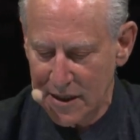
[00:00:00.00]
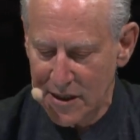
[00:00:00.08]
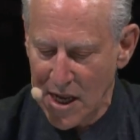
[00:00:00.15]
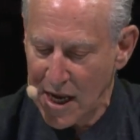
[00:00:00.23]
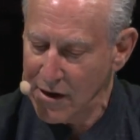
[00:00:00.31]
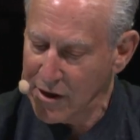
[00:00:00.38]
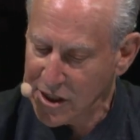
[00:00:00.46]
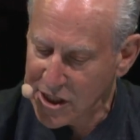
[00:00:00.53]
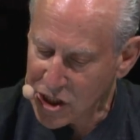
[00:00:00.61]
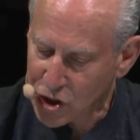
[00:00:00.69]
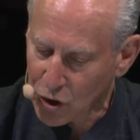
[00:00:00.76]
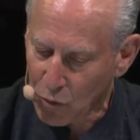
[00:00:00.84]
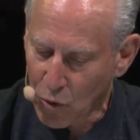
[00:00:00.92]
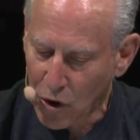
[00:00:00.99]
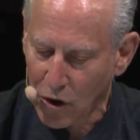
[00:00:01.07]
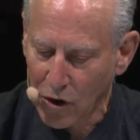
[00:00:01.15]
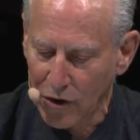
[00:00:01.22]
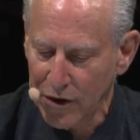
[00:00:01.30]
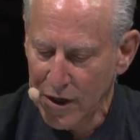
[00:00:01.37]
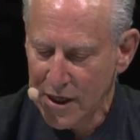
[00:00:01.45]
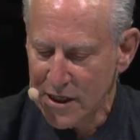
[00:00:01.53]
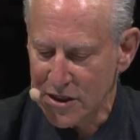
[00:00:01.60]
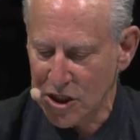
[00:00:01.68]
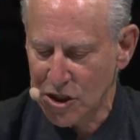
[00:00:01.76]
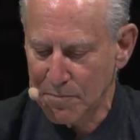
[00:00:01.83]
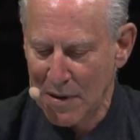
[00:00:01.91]
and the digital world
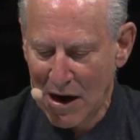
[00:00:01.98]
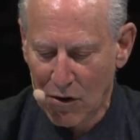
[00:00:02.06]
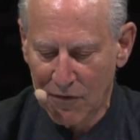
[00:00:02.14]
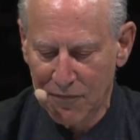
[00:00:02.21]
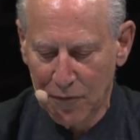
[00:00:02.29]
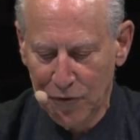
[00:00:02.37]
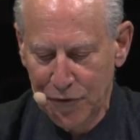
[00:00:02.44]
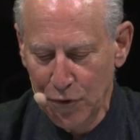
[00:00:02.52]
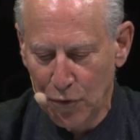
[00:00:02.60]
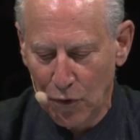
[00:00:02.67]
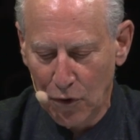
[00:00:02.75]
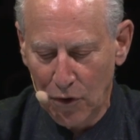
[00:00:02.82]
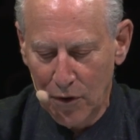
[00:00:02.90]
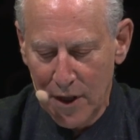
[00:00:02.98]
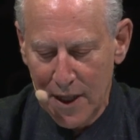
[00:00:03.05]
such a powerful tool.